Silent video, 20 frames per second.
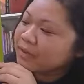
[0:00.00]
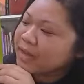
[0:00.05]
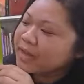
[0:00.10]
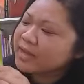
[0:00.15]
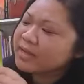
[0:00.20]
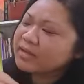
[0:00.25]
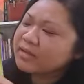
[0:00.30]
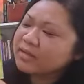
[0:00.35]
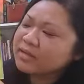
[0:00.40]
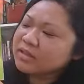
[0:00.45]

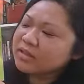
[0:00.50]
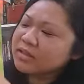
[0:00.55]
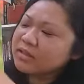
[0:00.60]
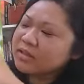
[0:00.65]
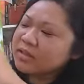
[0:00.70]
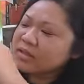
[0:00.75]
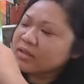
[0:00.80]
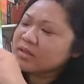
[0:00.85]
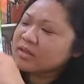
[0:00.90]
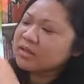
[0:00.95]
And
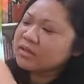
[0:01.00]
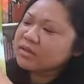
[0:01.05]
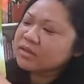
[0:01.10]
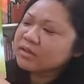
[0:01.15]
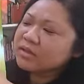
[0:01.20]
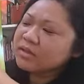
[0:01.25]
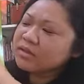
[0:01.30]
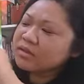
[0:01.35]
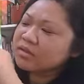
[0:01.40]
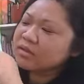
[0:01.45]

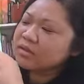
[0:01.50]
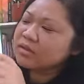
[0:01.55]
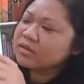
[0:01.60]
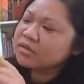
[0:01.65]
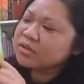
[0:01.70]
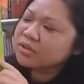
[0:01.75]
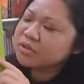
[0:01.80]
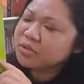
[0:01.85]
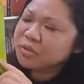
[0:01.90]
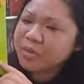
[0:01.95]

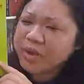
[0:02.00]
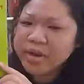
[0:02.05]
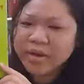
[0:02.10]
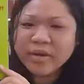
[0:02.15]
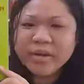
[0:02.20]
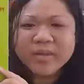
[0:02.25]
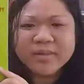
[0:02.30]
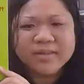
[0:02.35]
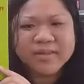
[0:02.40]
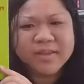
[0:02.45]
she's
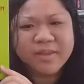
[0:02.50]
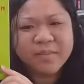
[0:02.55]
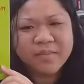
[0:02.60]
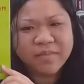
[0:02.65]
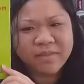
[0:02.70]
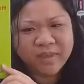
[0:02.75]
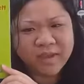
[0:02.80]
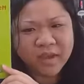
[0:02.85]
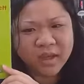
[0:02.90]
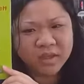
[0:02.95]
wearing
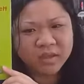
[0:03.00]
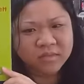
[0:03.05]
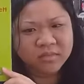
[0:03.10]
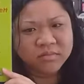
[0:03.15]
something.